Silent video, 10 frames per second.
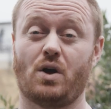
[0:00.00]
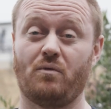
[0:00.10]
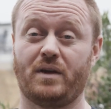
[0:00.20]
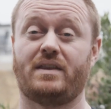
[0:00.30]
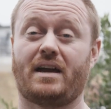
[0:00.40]

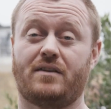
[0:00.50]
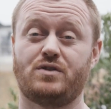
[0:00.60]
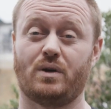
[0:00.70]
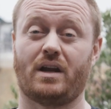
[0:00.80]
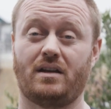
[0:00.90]
Hopefully that
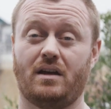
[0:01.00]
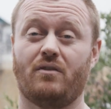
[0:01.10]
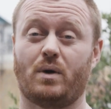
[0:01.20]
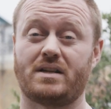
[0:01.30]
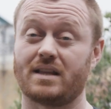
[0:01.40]
gives you an idea
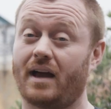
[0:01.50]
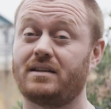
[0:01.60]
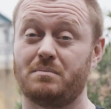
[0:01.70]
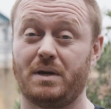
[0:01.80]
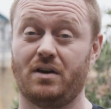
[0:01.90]
of what it's
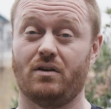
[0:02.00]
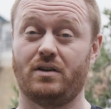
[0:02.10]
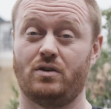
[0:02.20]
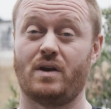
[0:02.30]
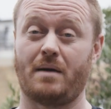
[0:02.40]
like to be here
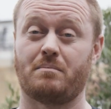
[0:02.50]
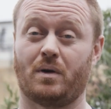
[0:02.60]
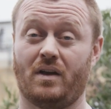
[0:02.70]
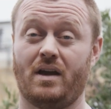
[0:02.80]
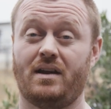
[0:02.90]
at Unite
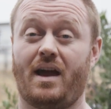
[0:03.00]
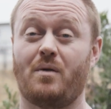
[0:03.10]
Berlin,